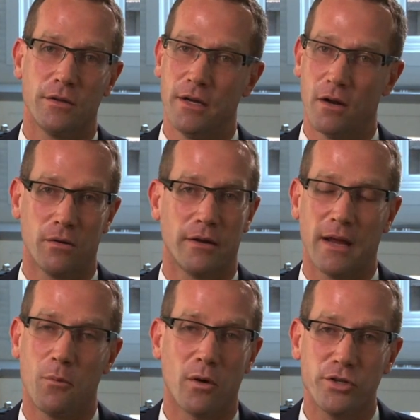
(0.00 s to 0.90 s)
you know,
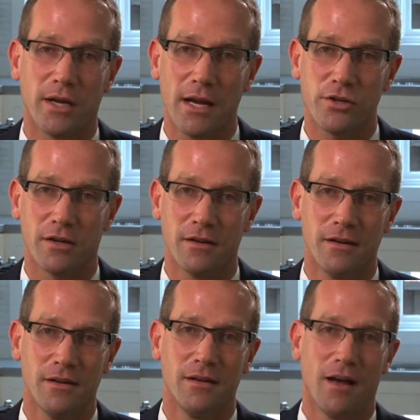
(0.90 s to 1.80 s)
get more education
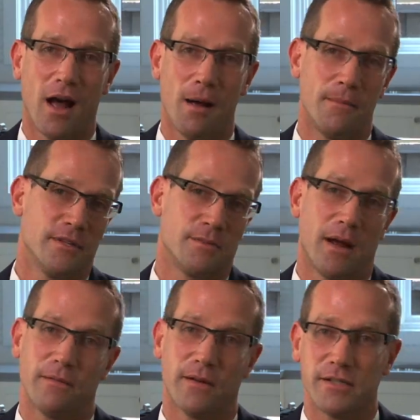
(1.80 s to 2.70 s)
um, is
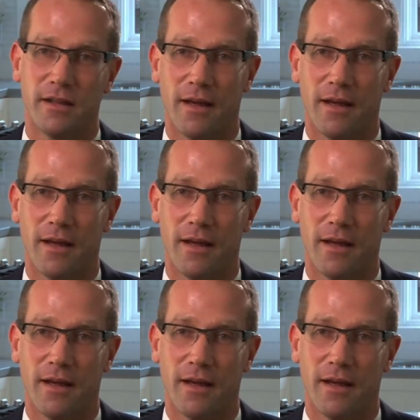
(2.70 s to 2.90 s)
my advice to